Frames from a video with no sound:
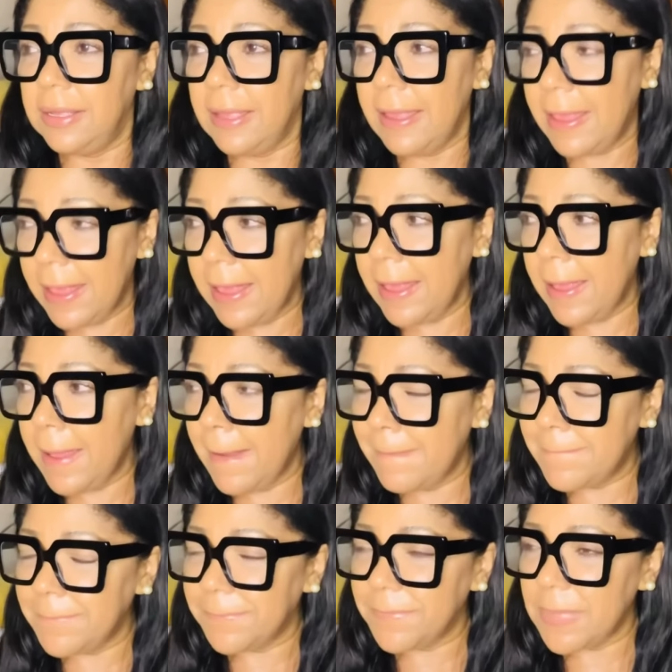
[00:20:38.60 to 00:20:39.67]
he
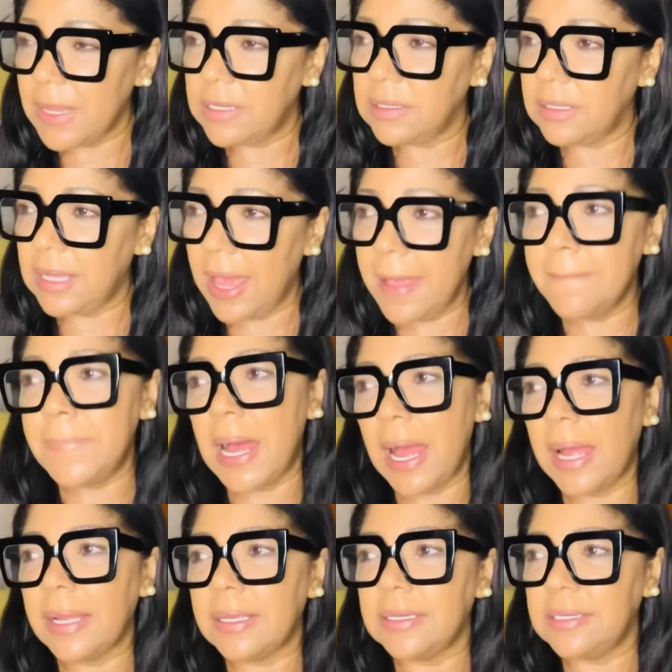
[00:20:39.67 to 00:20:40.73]
came
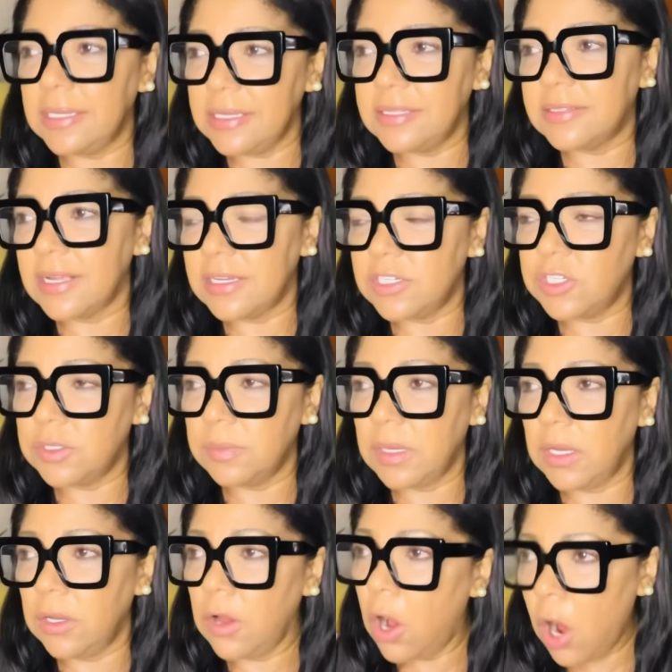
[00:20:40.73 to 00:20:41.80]
back and he said to
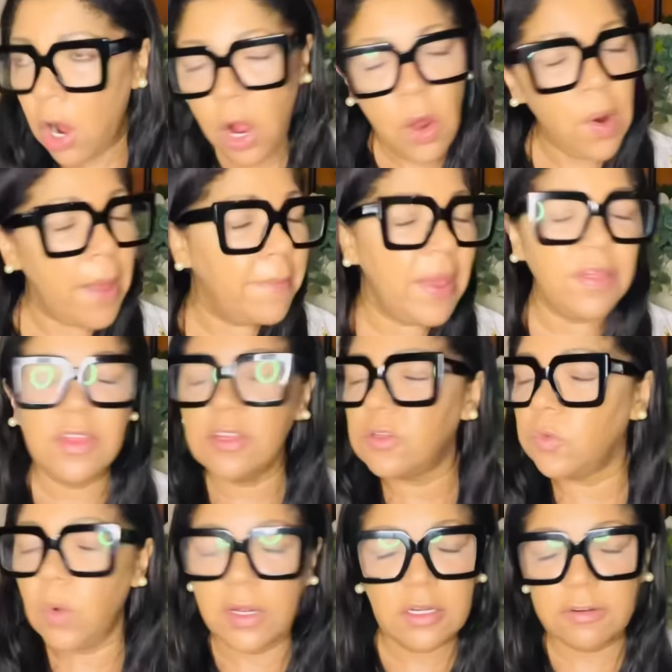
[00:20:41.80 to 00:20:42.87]
me, Oh, I met this
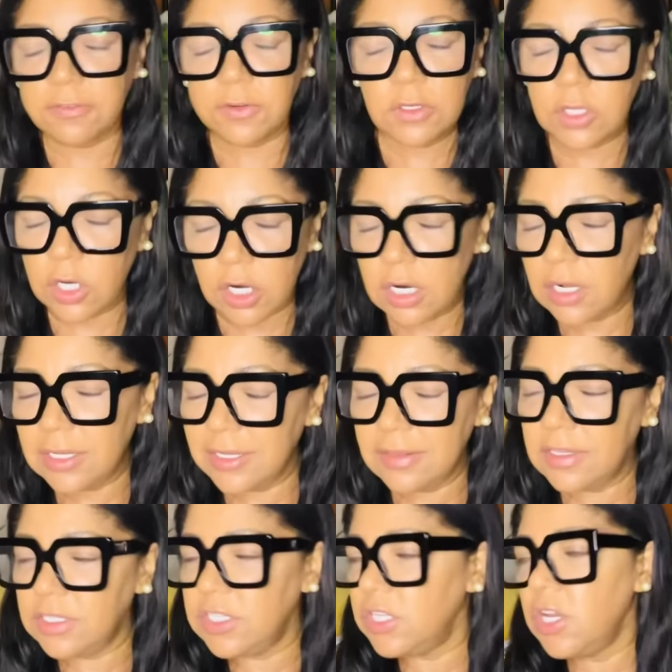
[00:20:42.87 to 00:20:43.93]
wonderful girl in
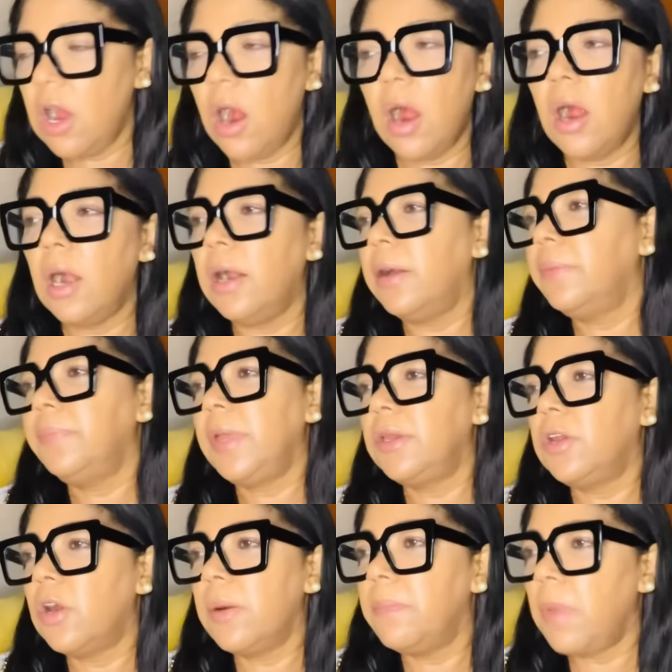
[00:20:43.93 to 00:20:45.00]
the DR
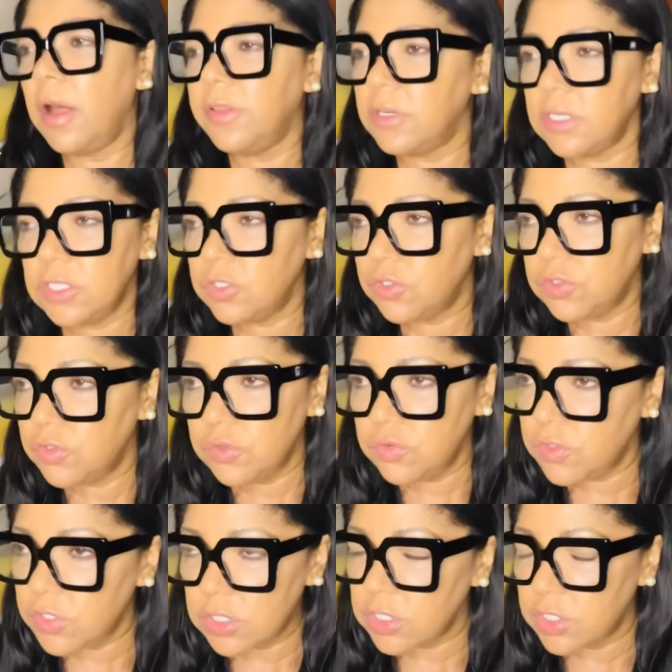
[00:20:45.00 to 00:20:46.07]
and her mother
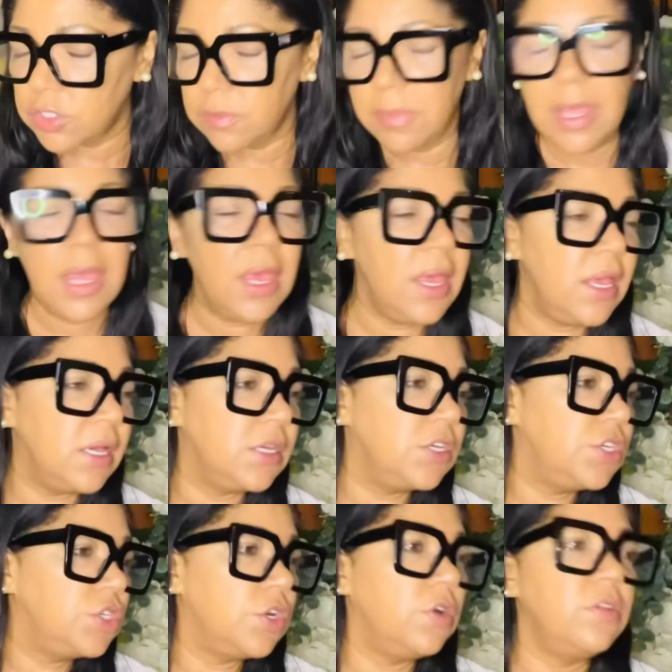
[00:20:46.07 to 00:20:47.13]
introduced her to me. And,
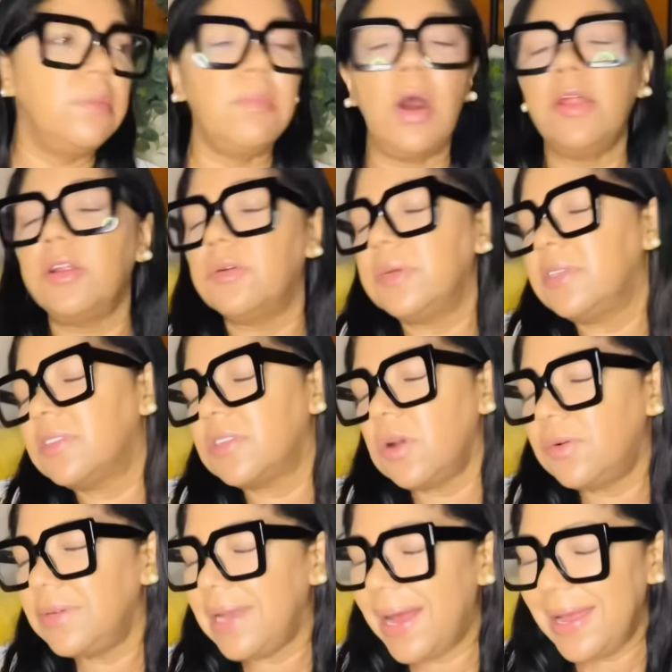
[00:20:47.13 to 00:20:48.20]
you know, the mother is
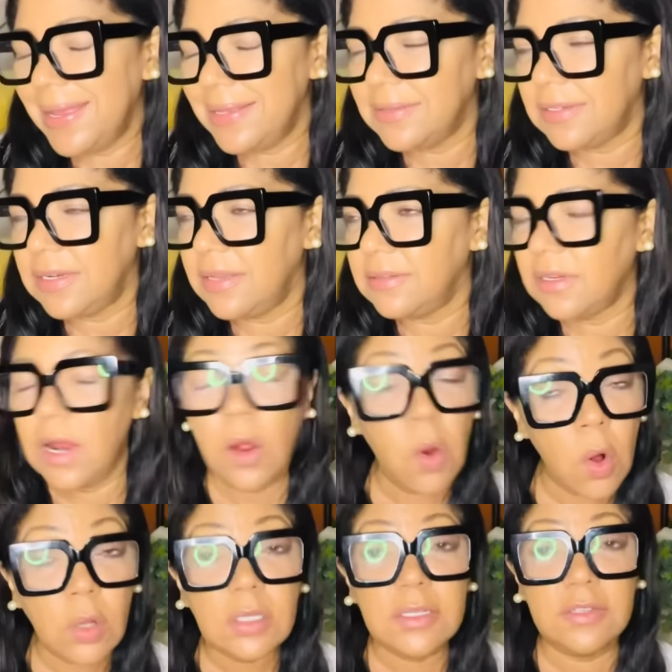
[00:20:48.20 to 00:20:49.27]
so nice. And I said, How
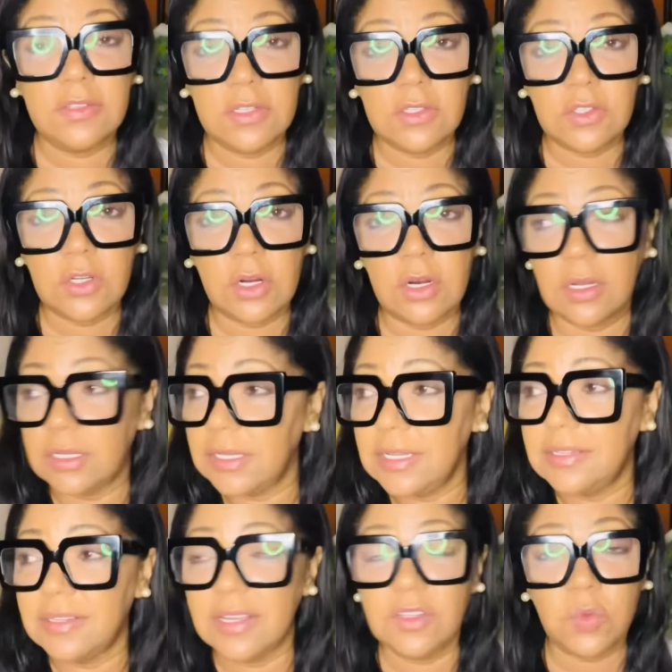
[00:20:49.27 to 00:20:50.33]
old is this girl? He
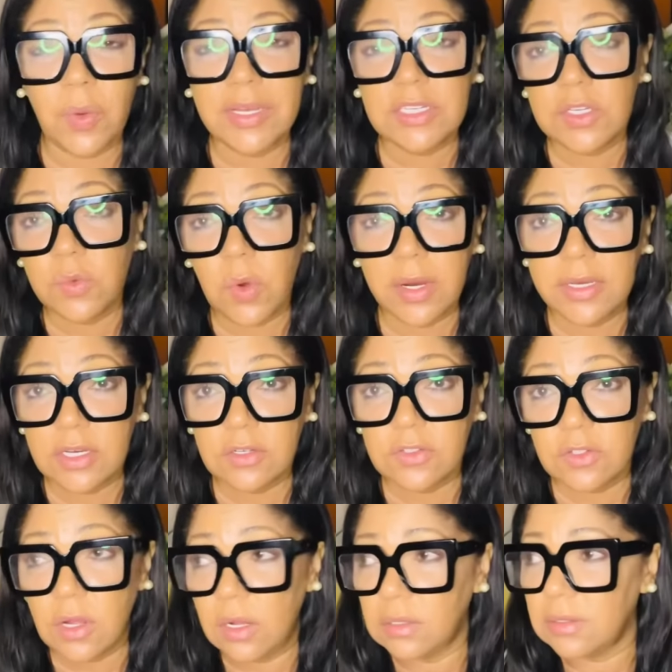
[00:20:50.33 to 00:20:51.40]
said, 21
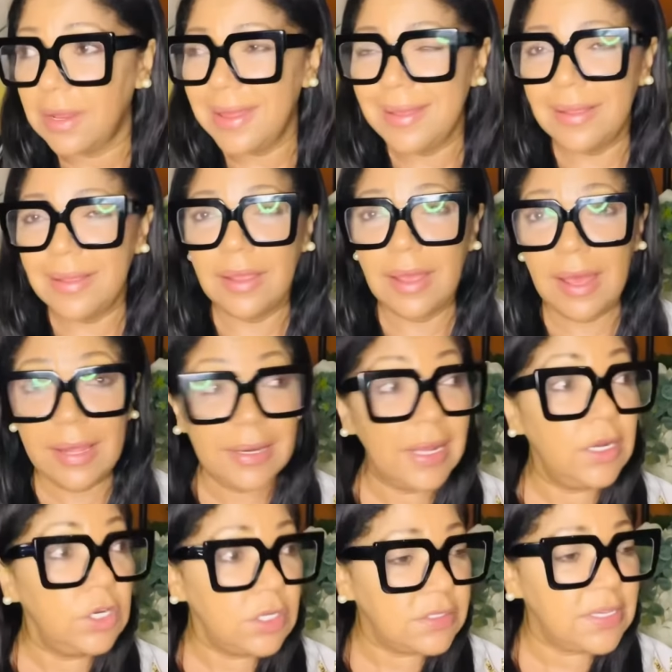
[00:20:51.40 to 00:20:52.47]
years old. And
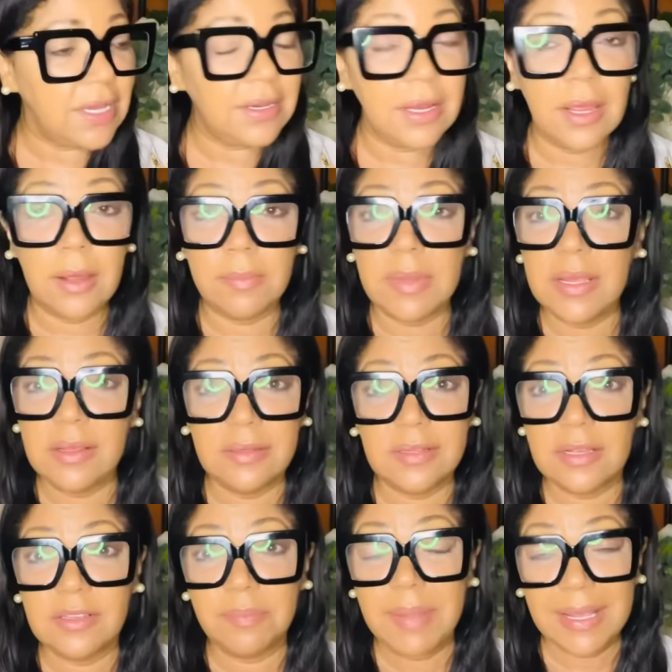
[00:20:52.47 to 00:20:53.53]
I looked at him. He's
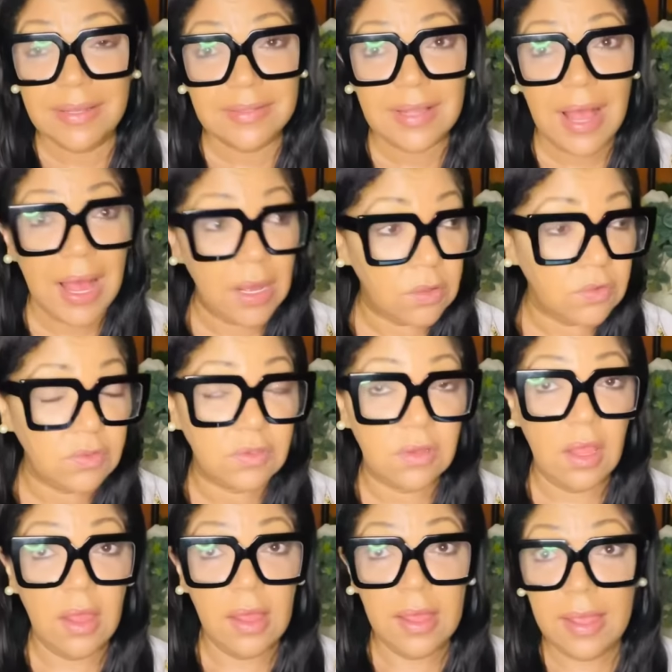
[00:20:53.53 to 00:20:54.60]
as big as a house.
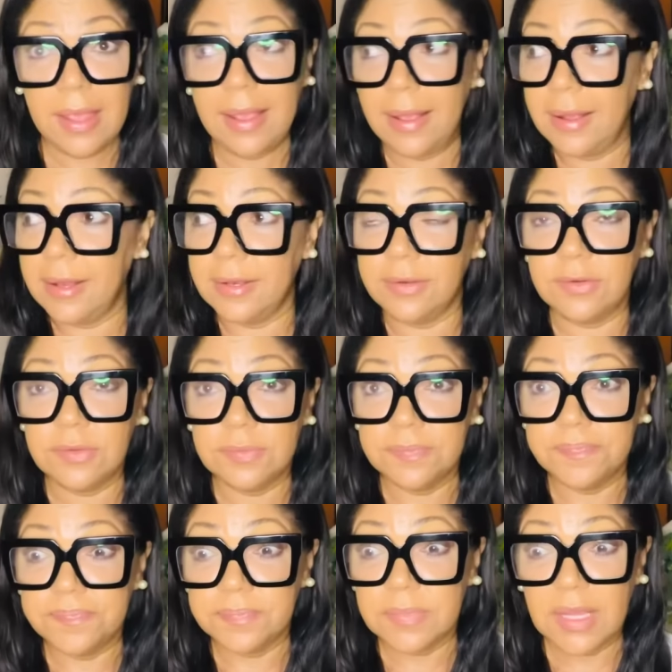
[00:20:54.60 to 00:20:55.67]
And
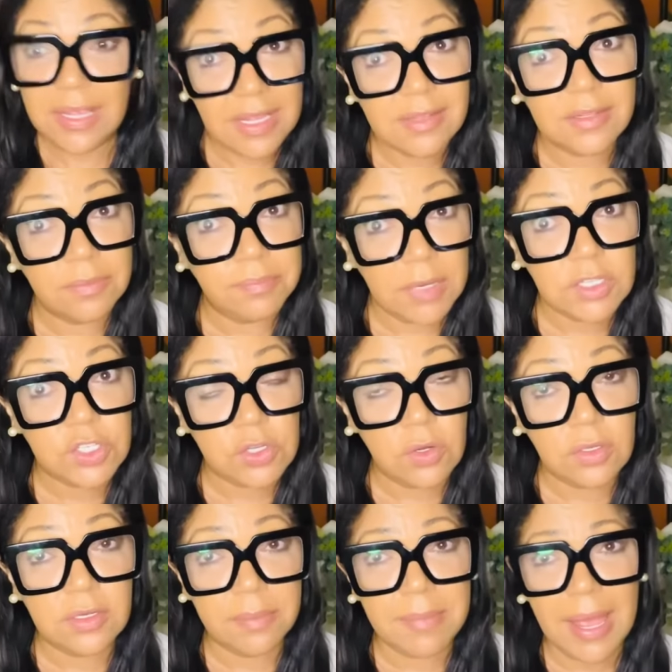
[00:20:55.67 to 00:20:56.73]
he's a much
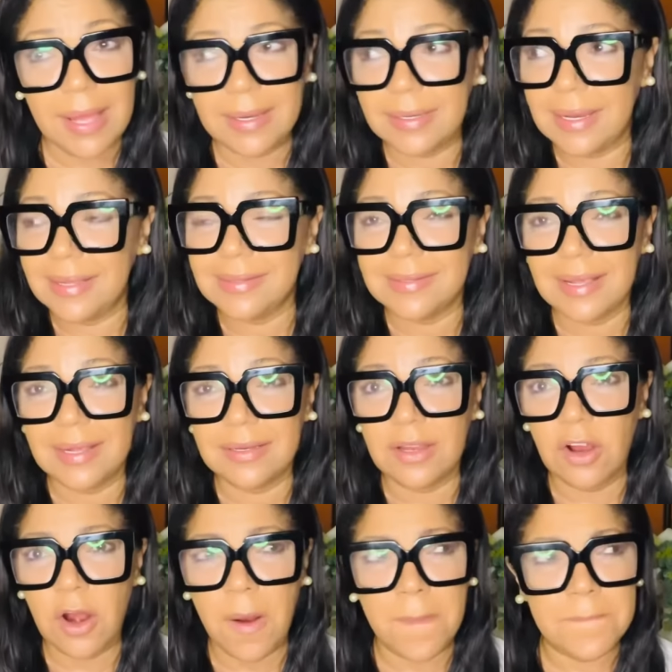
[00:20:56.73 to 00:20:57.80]
older man. And I said,
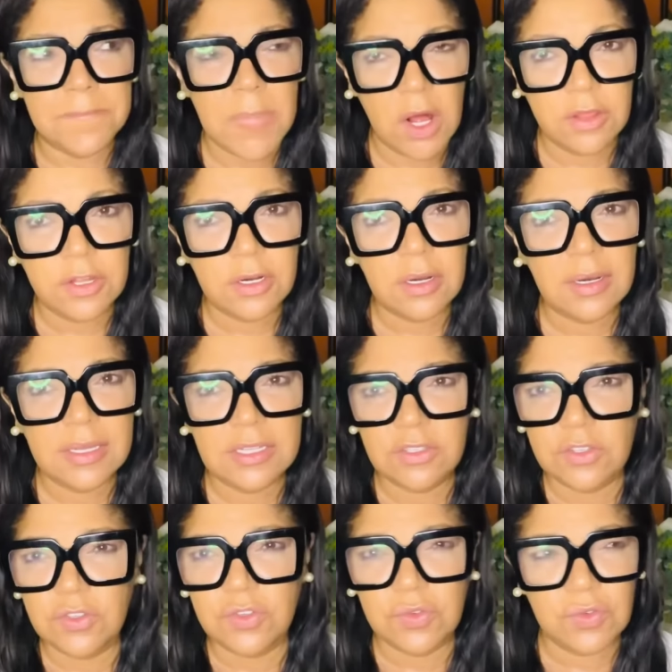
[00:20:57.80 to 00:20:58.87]
Her mother
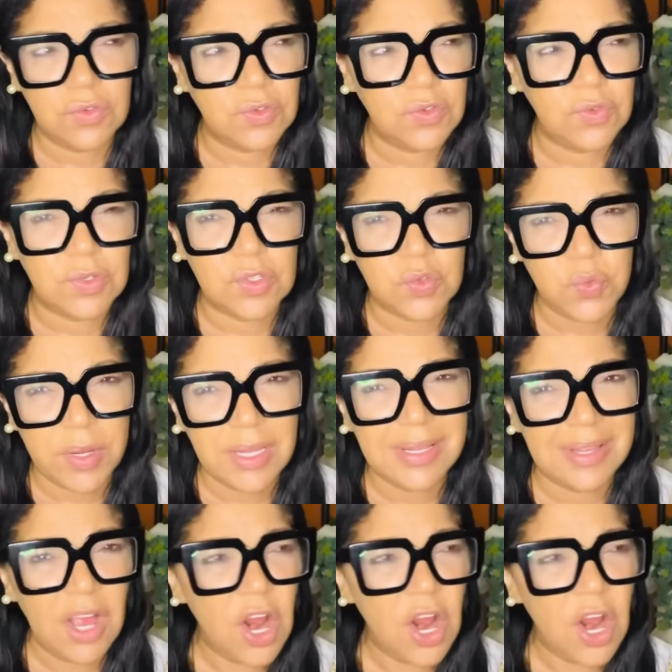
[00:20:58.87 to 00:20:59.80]
introduced you to a tw-